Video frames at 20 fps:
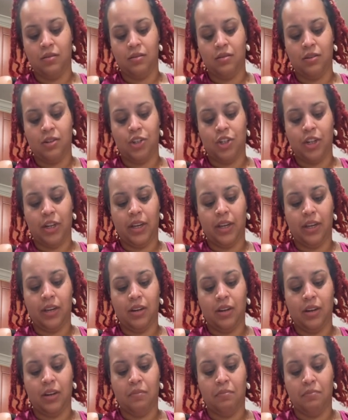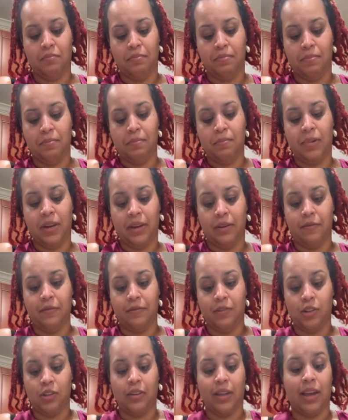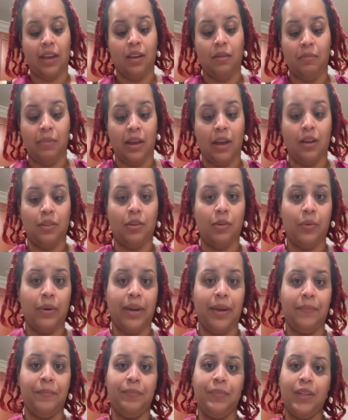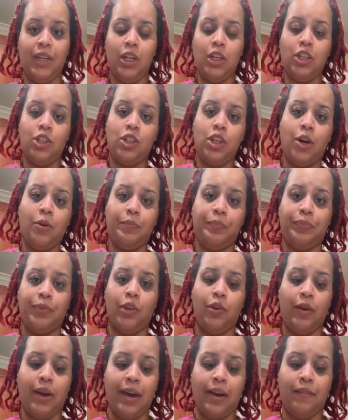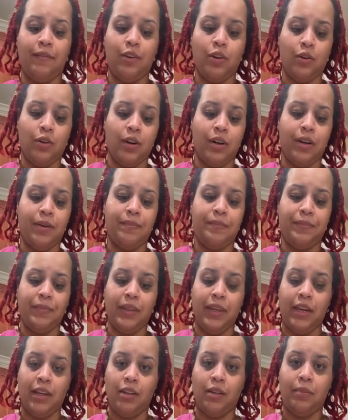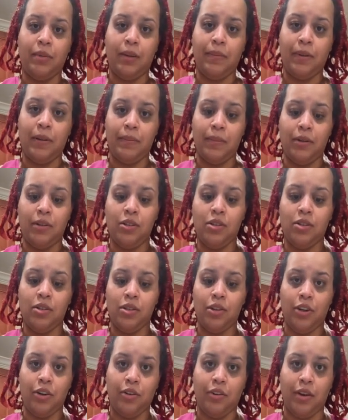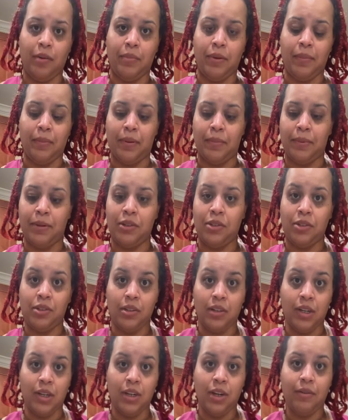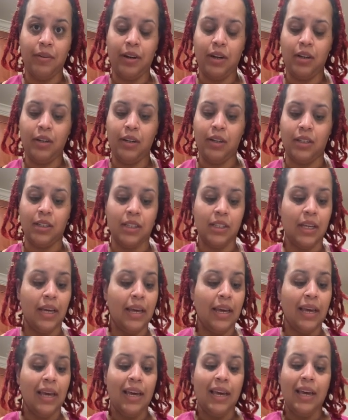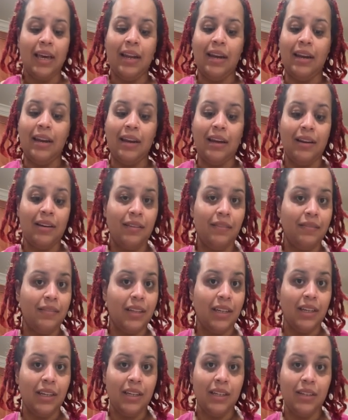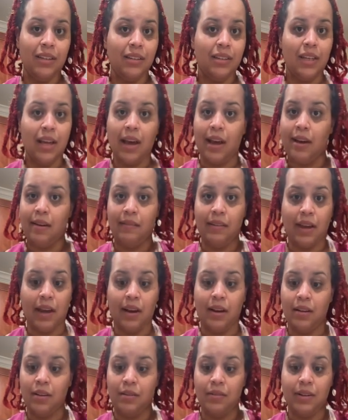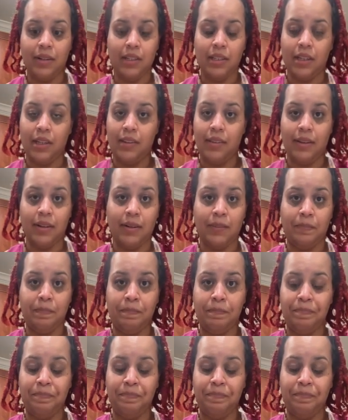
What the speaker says: chicken and beef so that can be out the way. So you have your yellow bell peppers, your green bell peppers, and your red onions. None of these have calories in them.